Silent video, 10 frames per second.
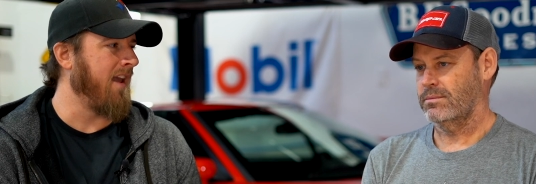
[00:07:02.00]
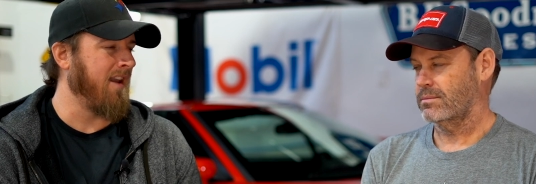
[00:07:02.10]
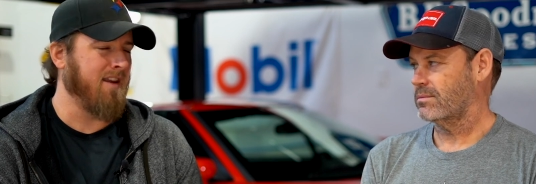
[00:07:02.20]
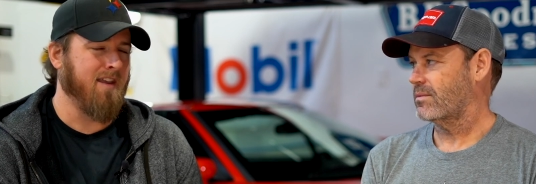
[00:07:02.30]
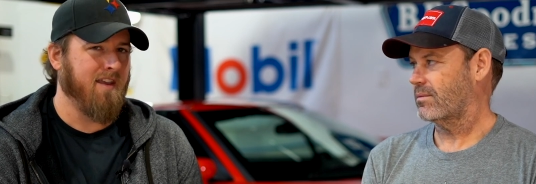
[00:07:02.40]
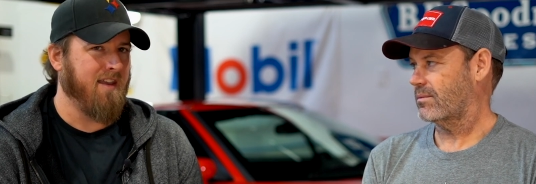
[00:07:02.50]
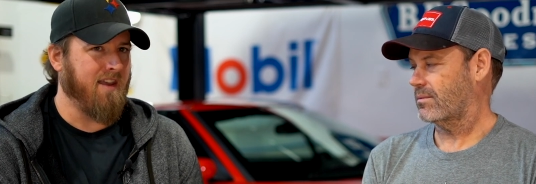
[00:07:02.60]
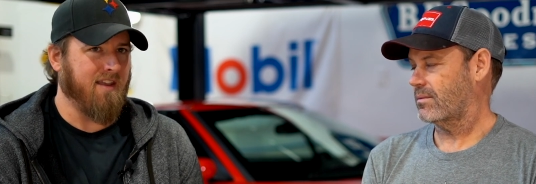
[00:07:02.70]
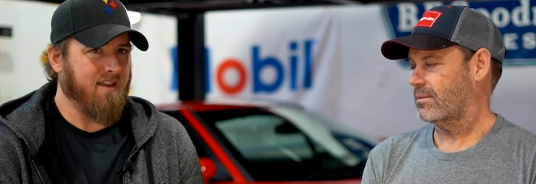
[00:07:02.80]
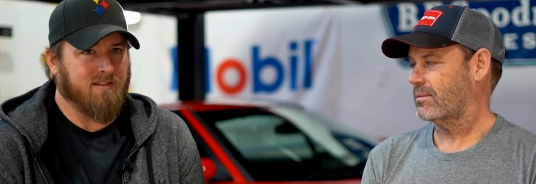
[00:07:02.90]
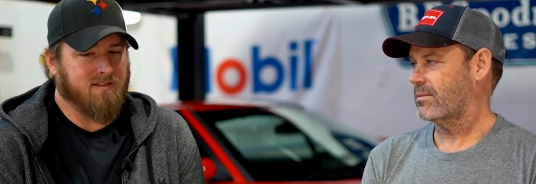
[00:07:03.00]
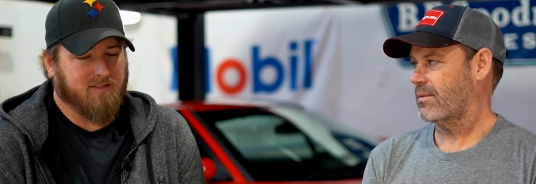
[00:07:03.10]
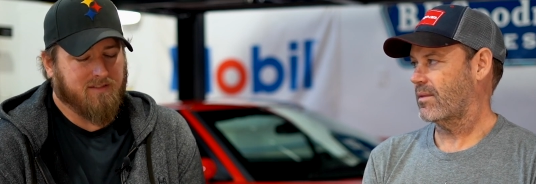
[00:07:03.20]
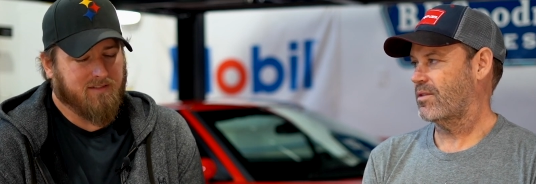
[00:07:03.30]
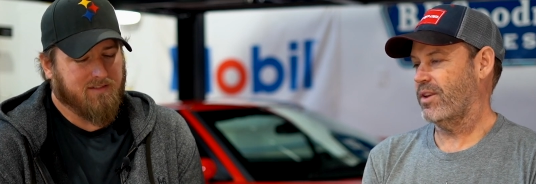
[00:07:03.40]
Speaker 1: And it, it's
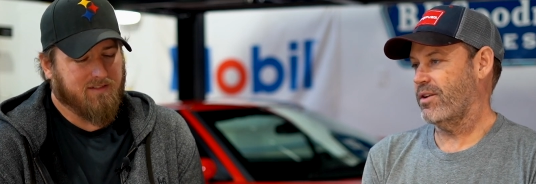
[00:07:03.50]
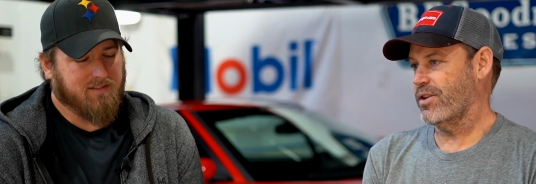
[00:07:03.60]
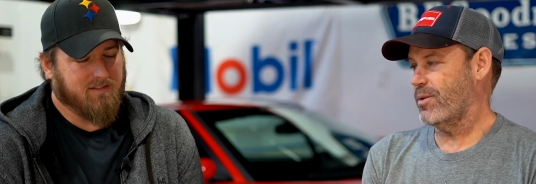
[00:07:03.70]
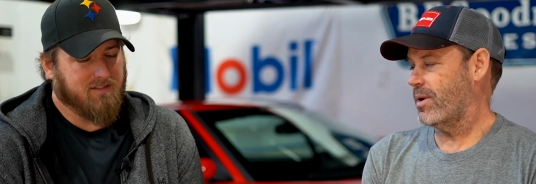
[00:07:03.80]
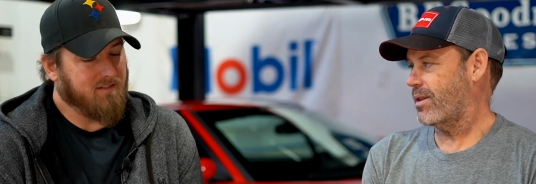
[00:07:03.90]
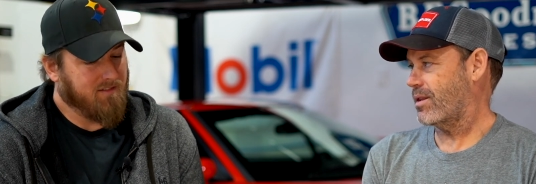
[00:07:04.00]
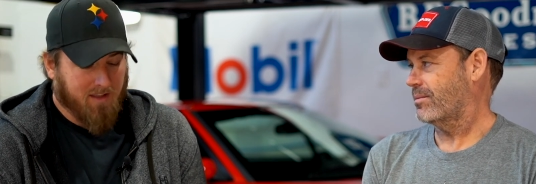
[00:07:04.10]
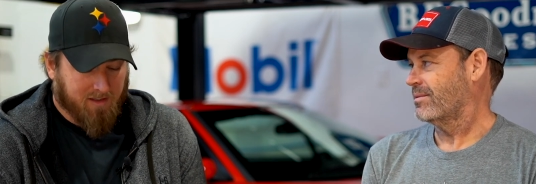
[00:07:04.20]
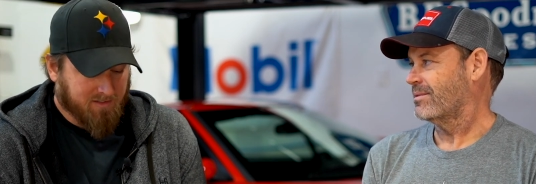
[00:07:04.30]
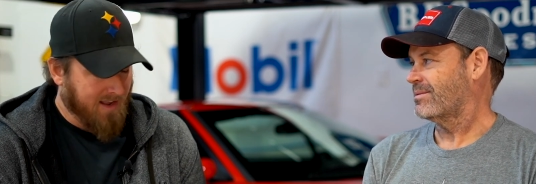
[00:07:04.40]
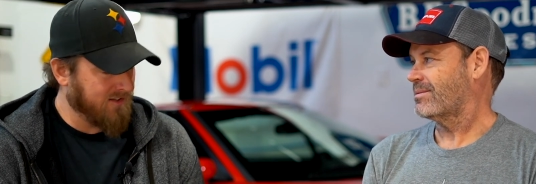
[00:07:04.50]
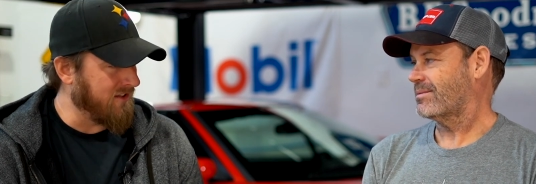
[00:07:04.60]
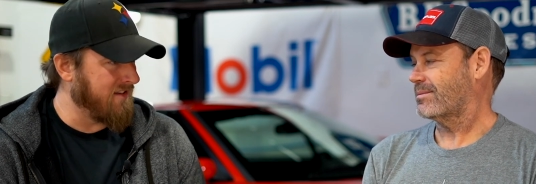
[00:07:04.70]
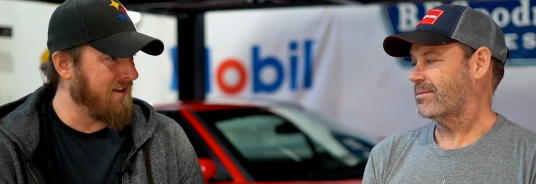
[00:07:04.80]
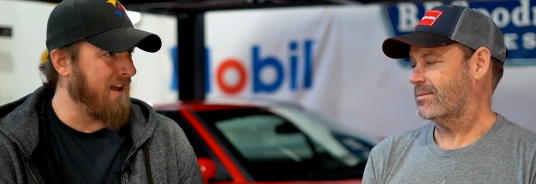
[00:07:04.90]
Speaker 2: flavor of the month.
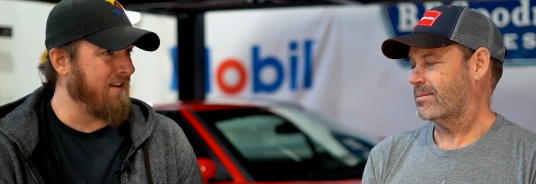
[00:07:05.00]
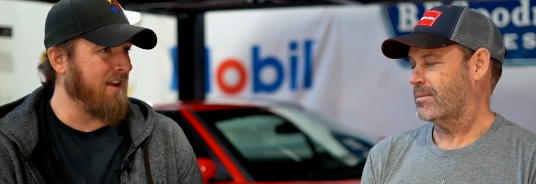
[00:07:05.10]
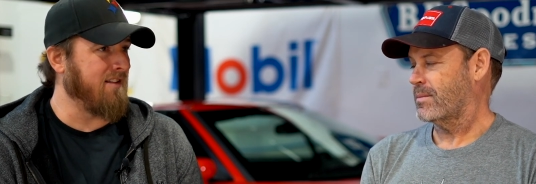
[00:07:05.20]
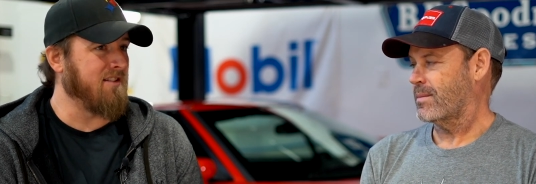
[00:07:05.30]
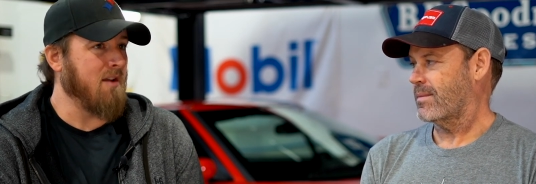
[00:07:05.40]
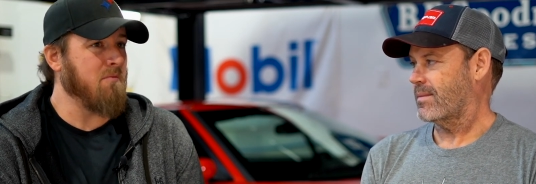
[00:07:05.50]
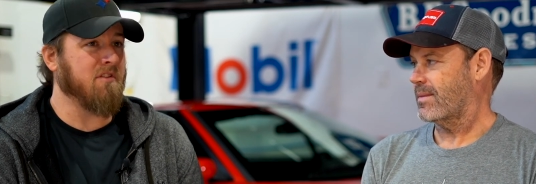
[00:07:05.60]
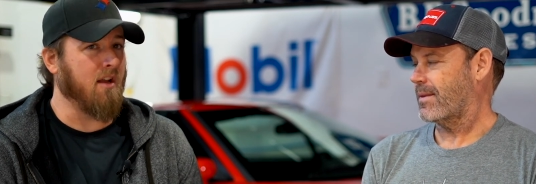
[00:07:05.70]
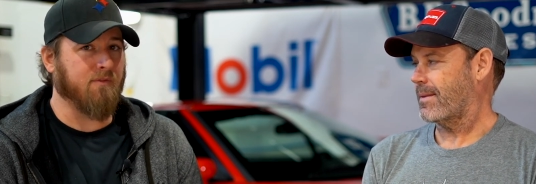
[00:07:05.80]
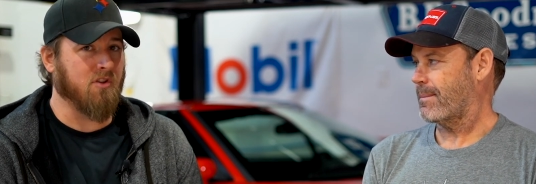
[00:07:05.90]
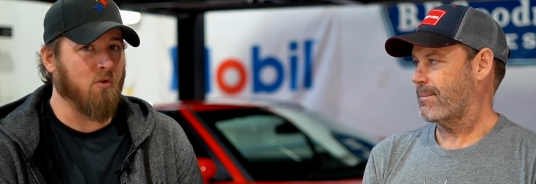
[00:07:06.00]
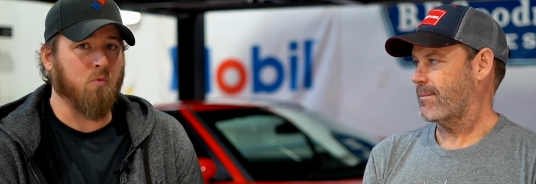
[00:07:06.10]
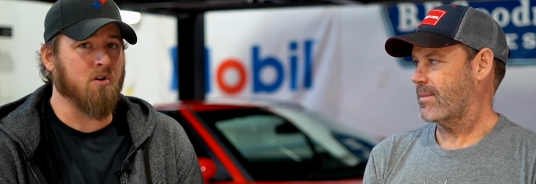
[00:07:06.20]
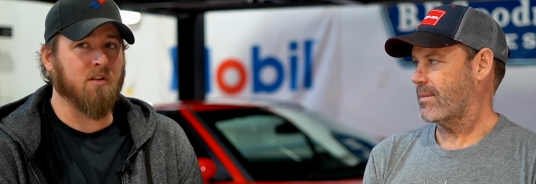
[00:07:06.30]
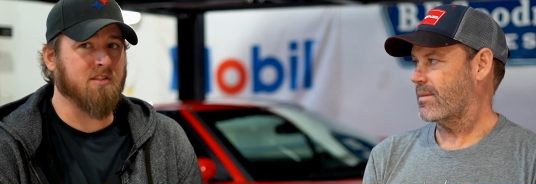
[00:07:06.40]
Speaker 1: Exactly. And and some of the stuff is going to
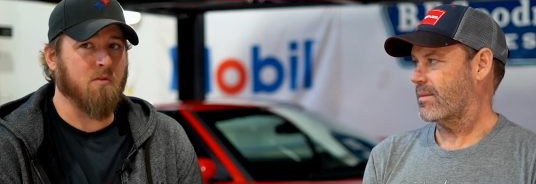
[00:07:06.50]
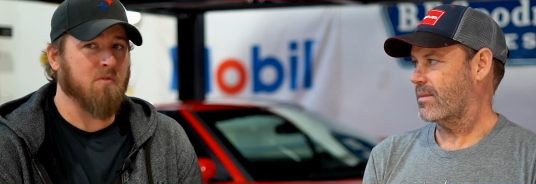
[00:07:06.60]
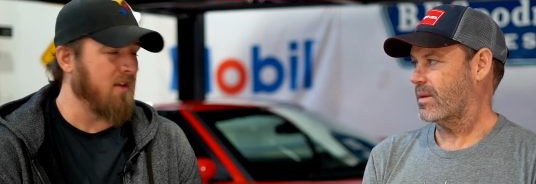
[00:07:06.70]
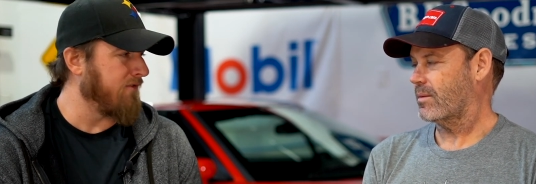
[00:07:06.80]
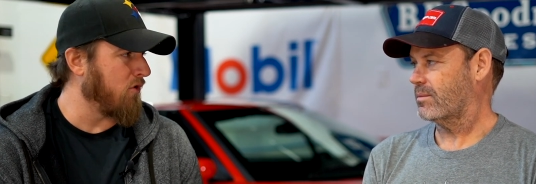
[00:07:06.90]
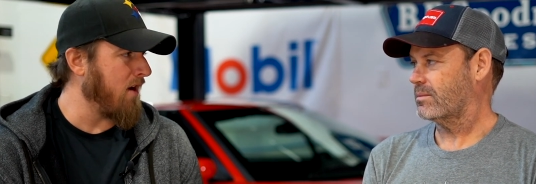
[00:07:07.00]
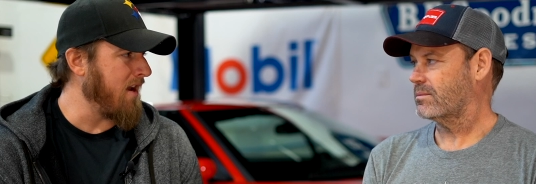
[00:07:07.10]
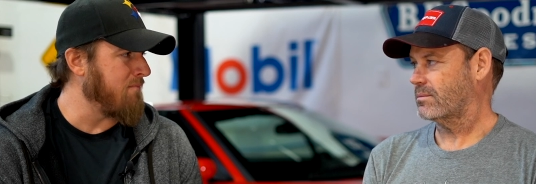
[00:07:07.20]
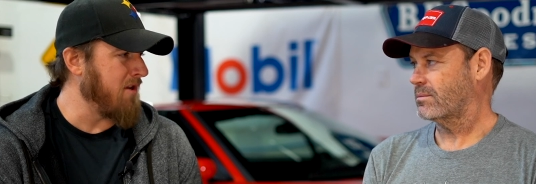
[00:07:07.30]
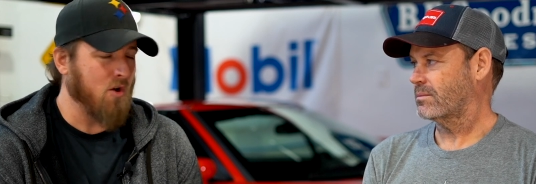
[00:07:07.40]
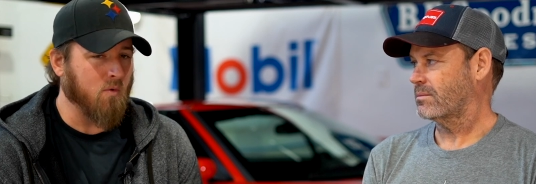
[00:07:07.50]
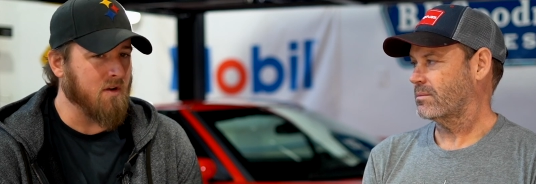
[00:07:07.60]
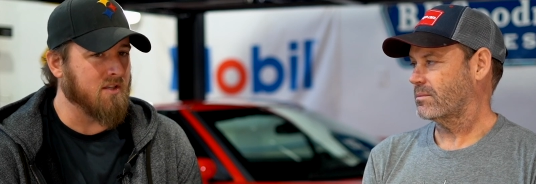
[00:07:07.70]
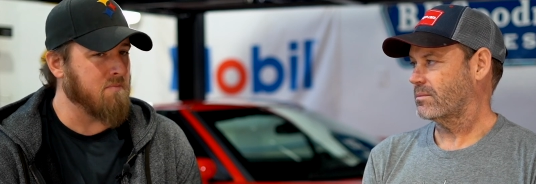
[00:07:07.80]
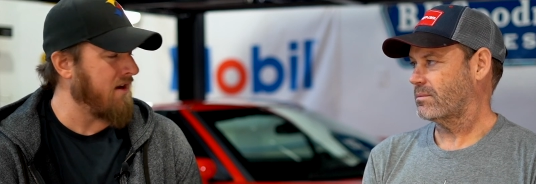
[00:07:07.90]
work, and some of the stuff's great, but you don't
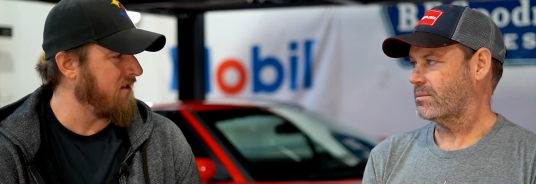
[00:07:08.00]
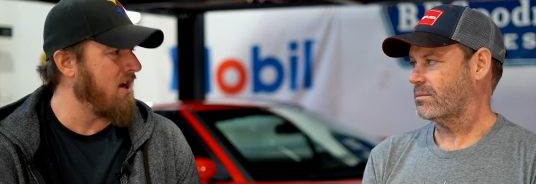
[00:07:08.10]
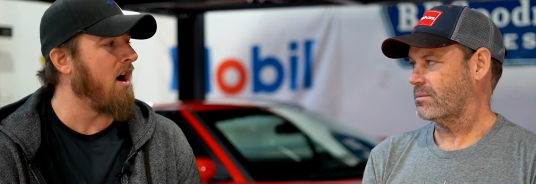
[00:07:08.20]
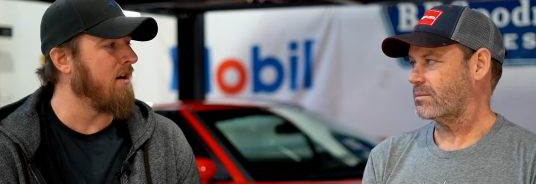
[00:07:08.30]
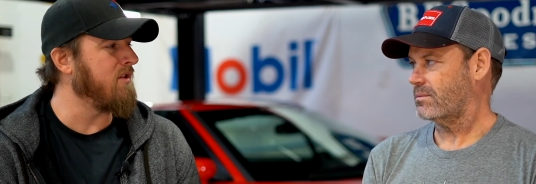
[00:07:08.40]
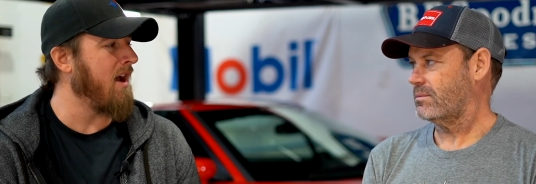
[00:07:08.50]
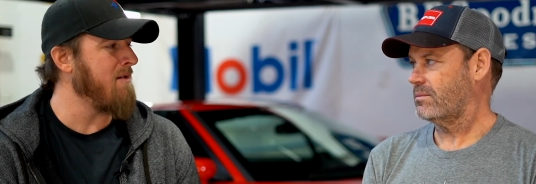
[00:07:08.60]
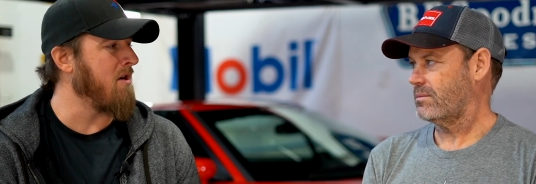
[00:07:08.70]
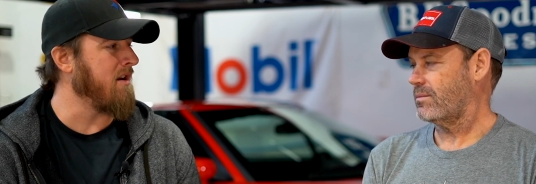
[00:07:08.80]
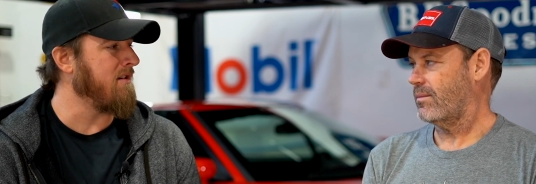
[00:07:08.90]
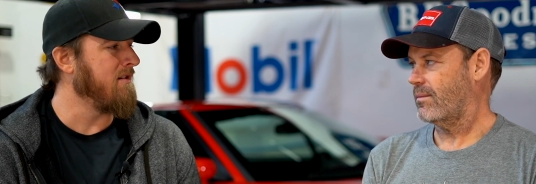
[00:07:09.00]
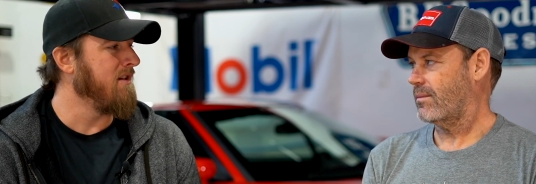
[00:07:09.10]
need to spend a ton of time on it.